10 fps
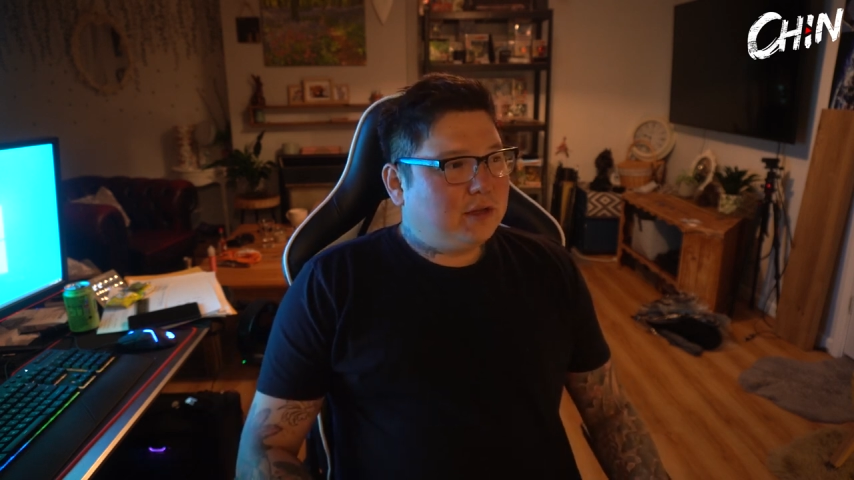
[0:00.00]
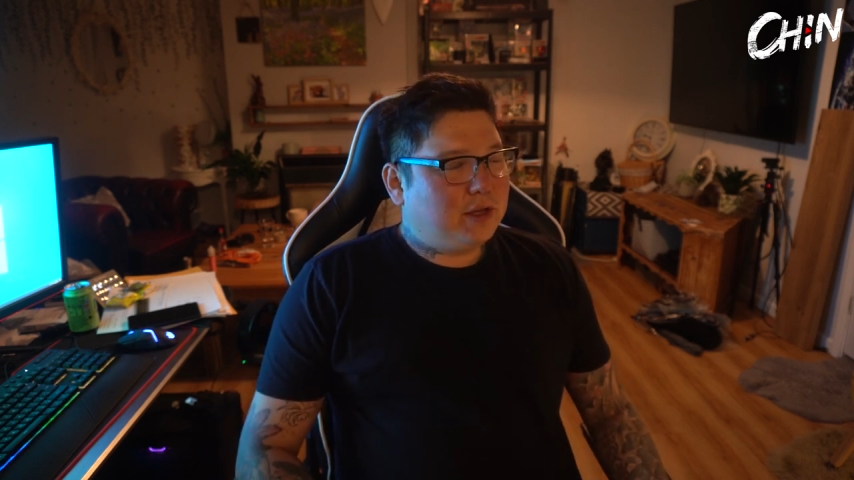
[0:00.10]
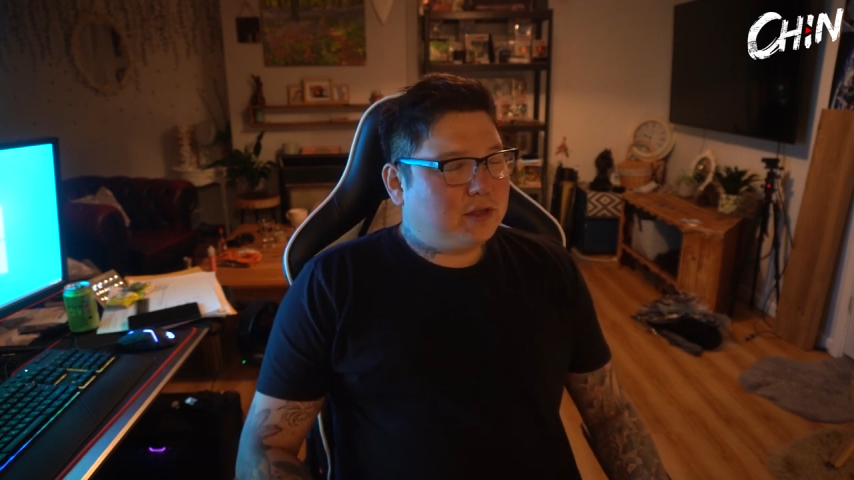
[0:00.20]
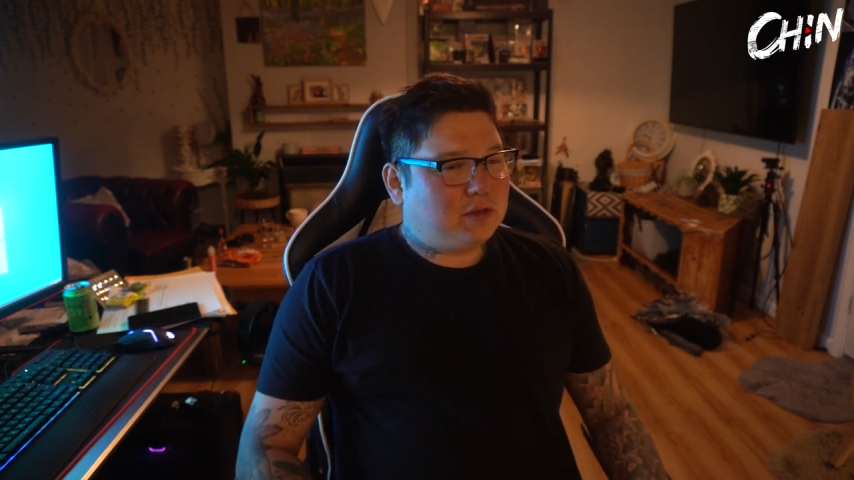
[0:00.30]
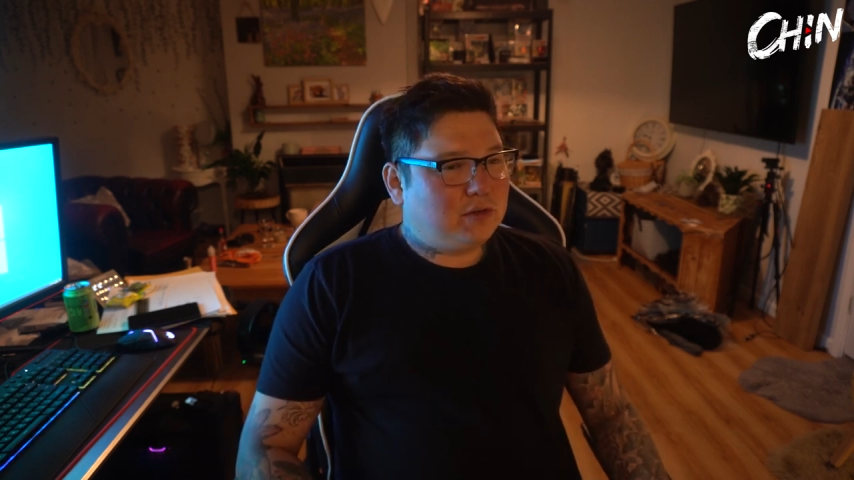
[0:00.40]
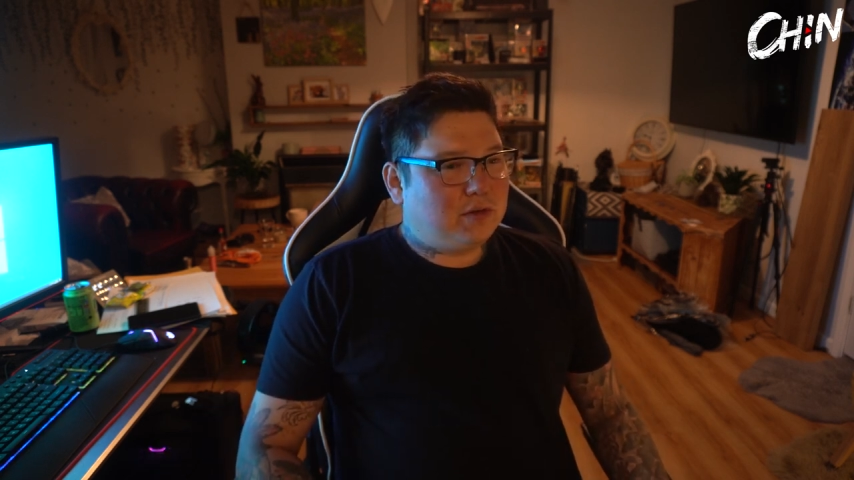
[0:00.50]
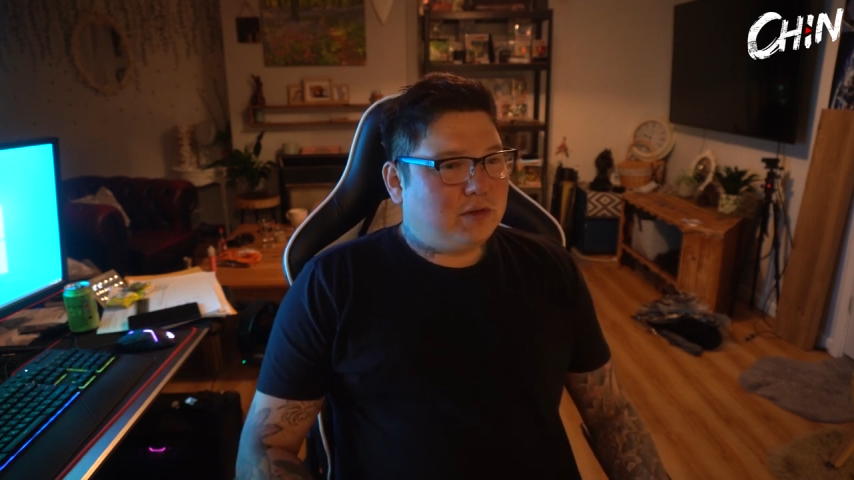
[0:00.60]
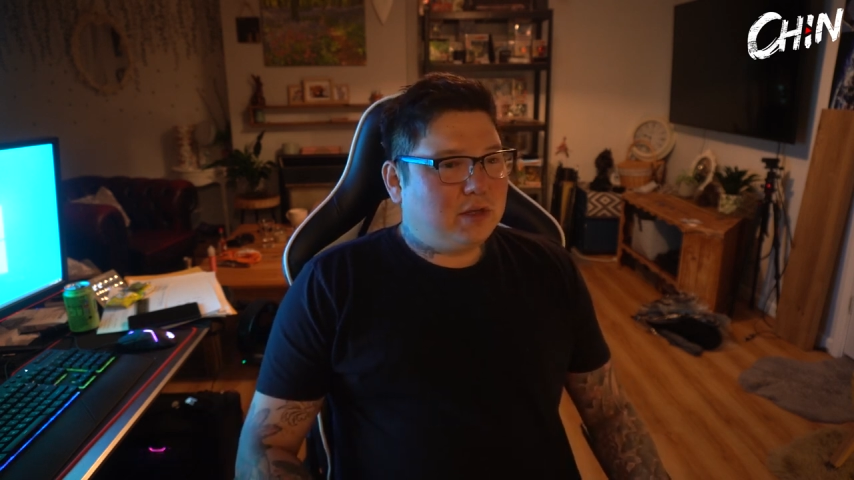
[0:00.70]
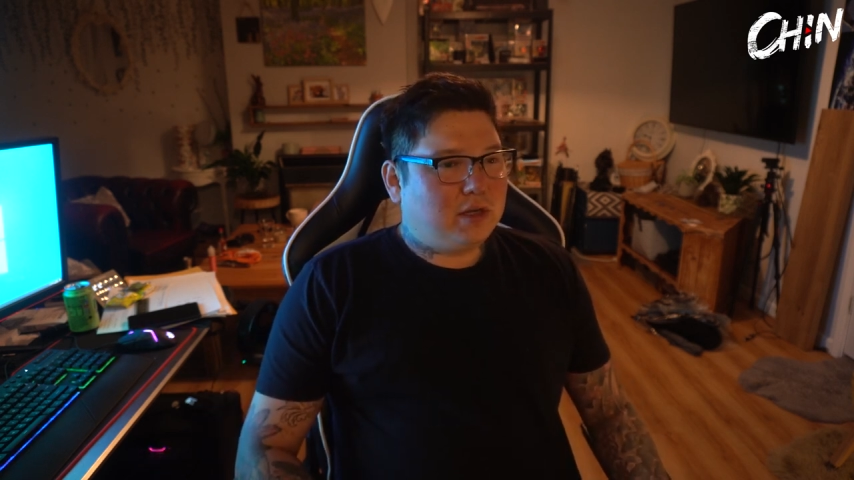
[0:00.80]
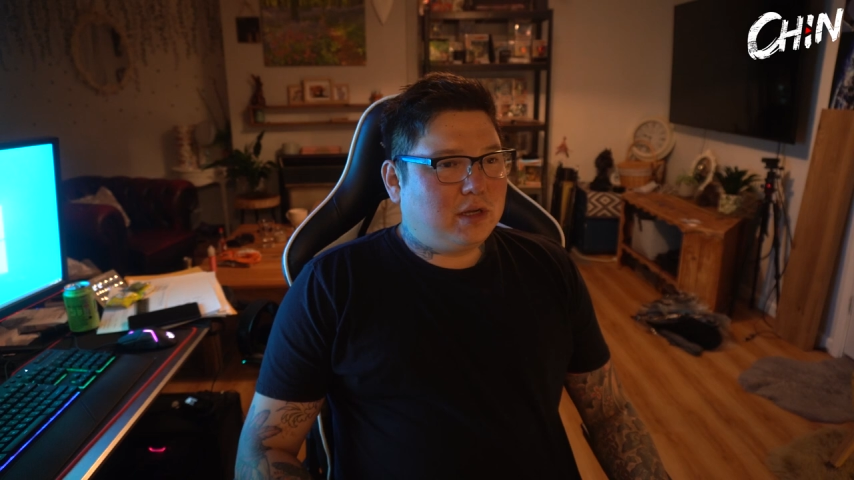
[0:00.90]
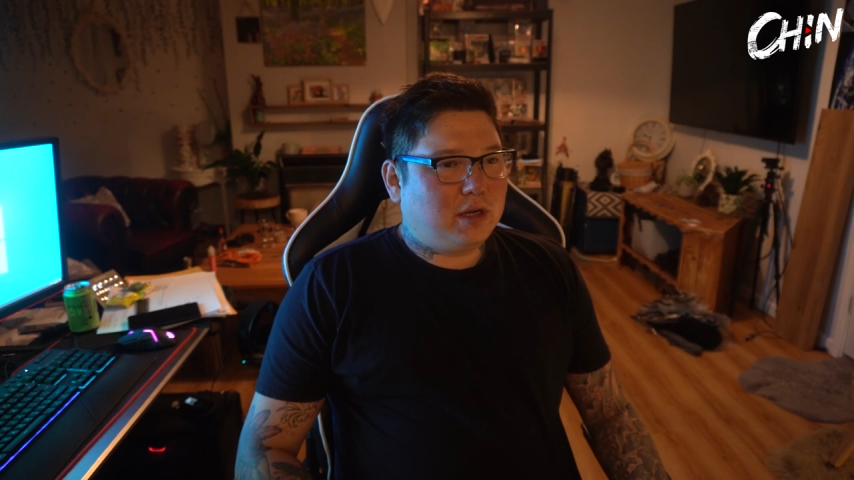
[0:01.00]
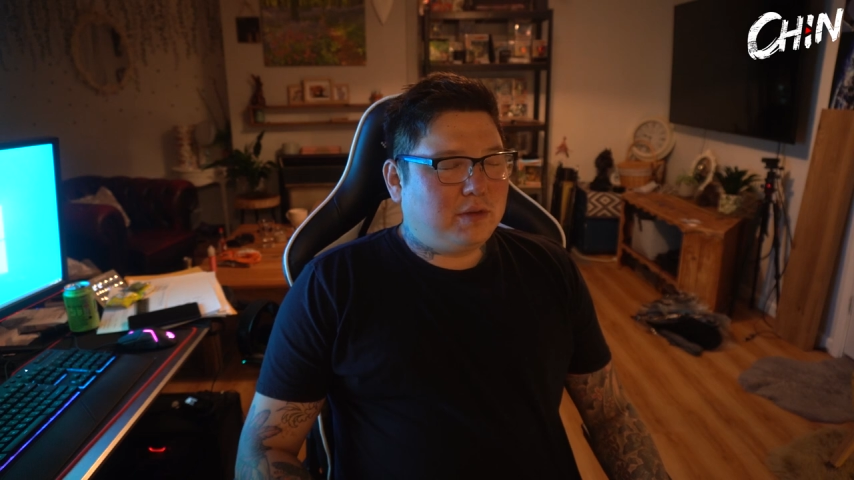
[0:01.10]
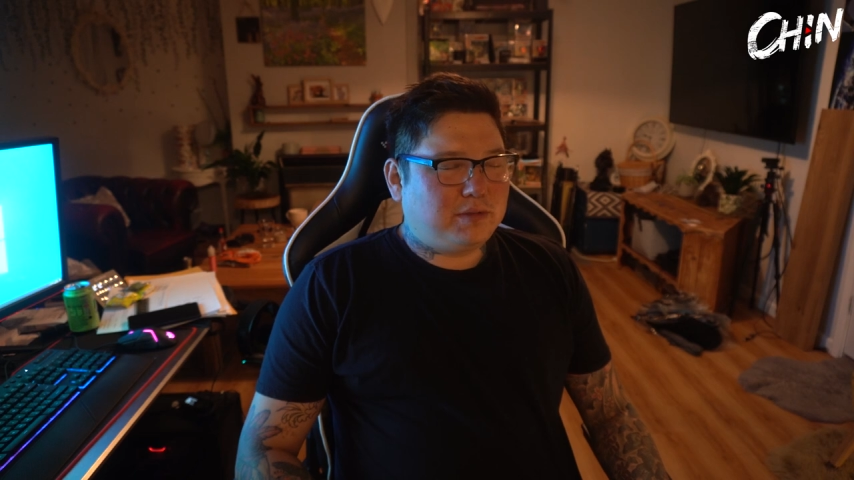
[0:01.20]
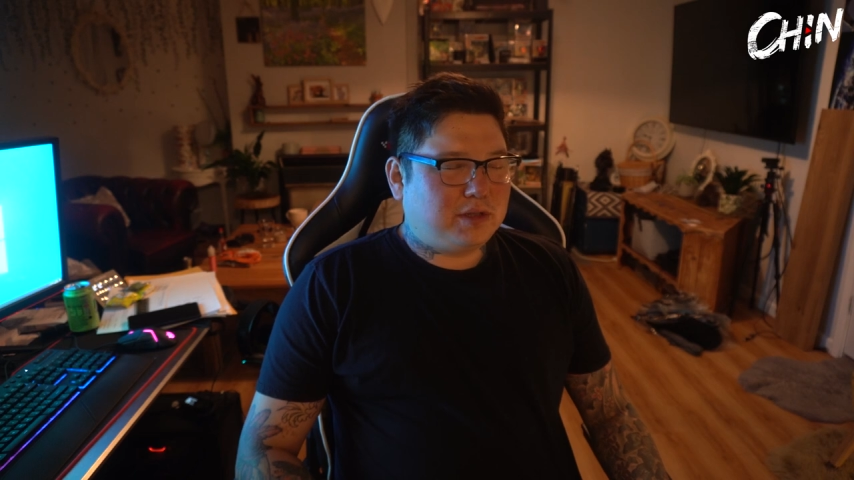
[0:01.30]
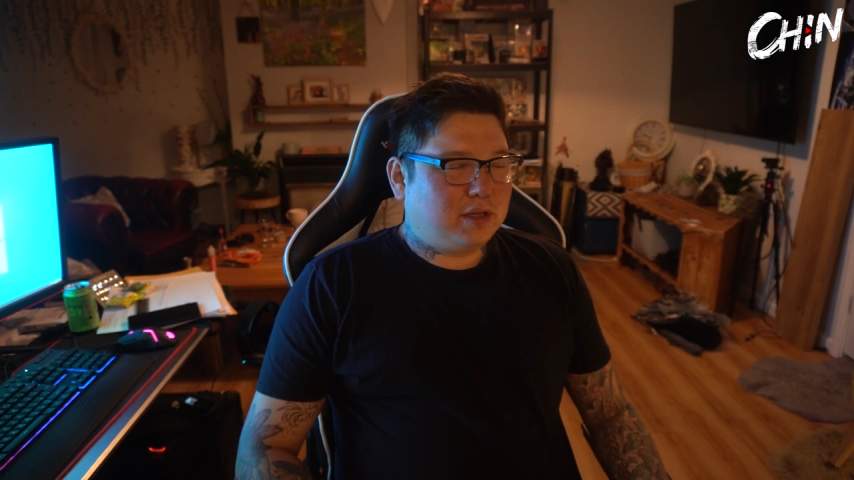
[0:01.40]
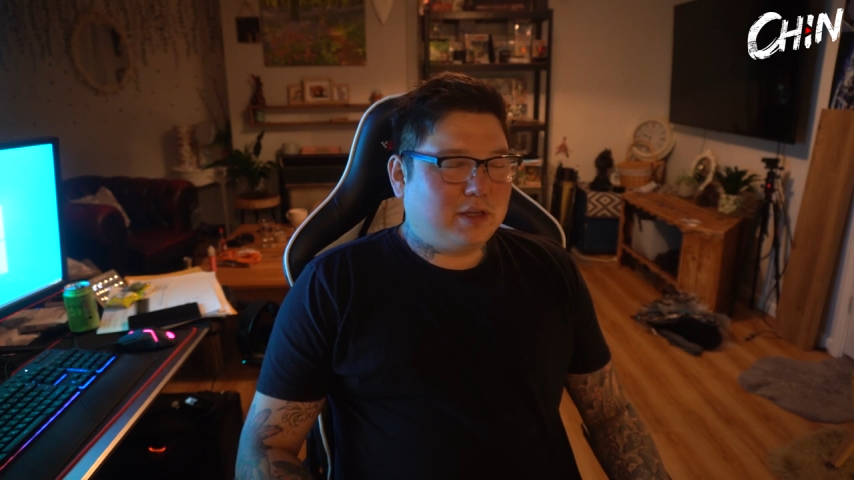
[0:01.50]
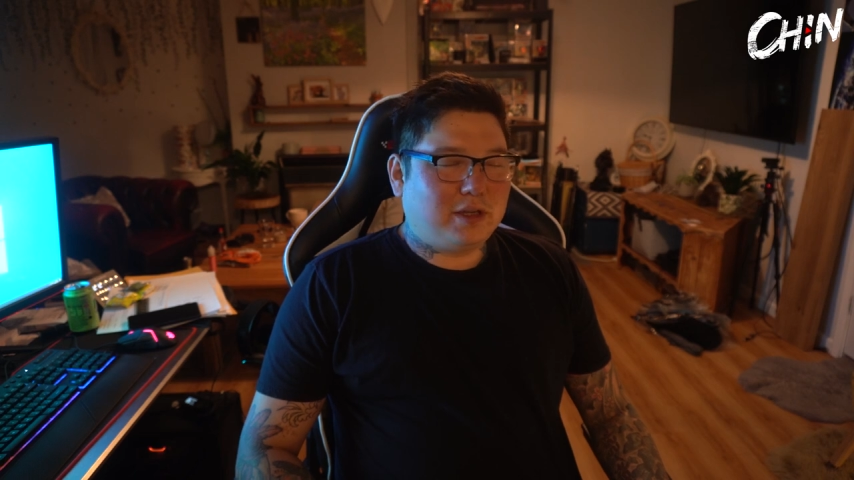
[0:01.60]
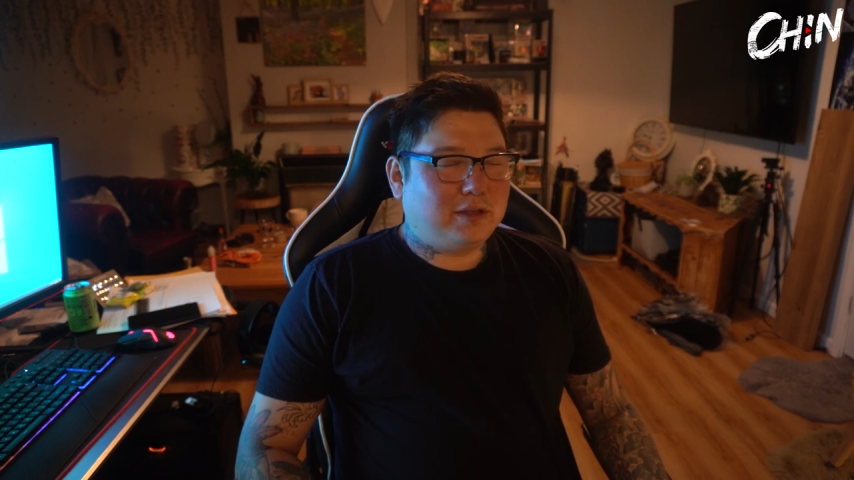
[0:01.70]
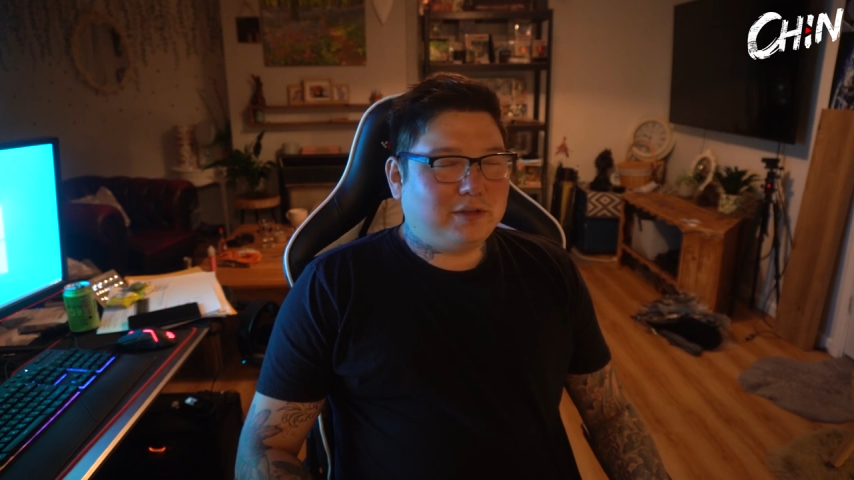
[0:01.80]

next door? And I'm just like,